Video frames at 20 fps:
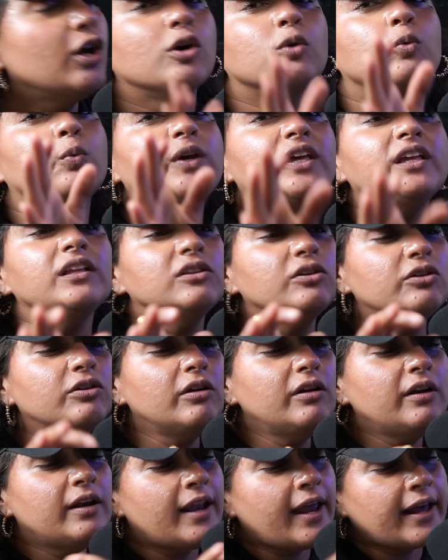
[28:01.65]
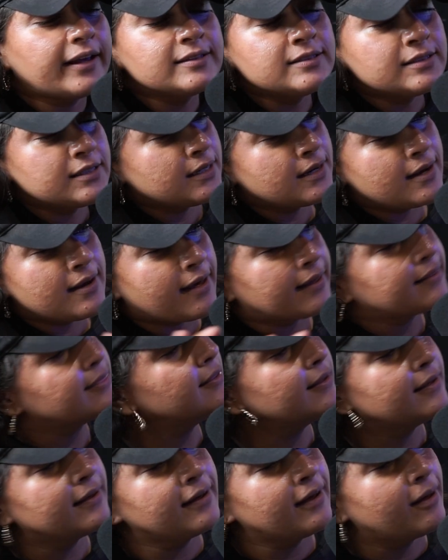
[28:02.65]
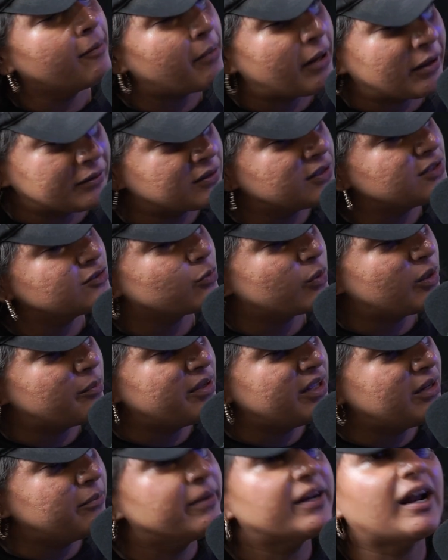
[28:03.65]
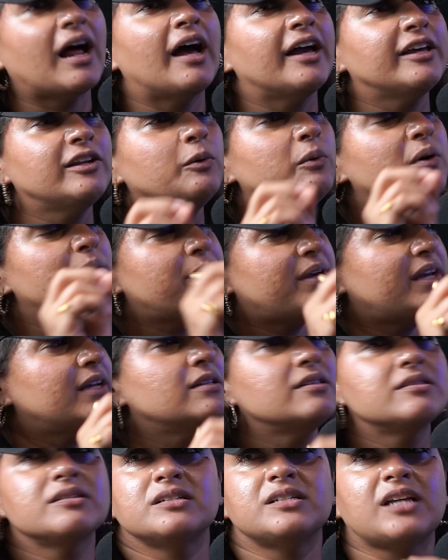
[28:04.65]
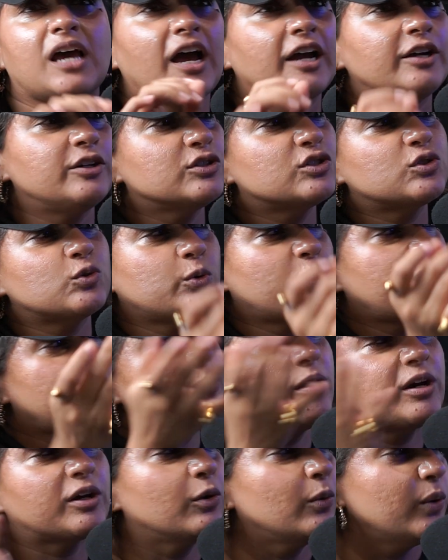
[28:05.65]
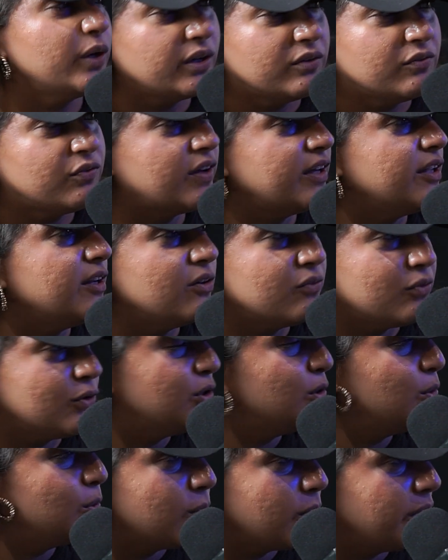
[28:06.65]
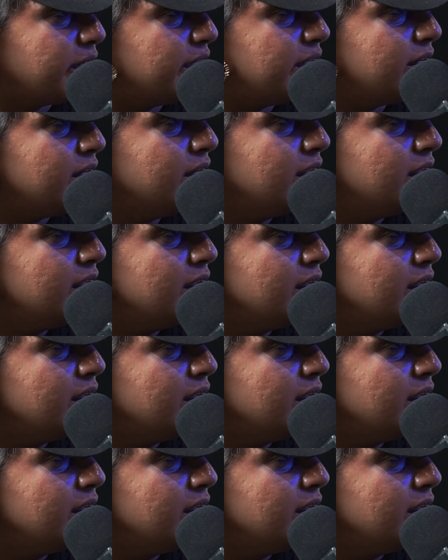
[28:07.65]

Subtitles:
We learn next to nothing about these women, but I know a man's entire story about going and fighting for Ukraine.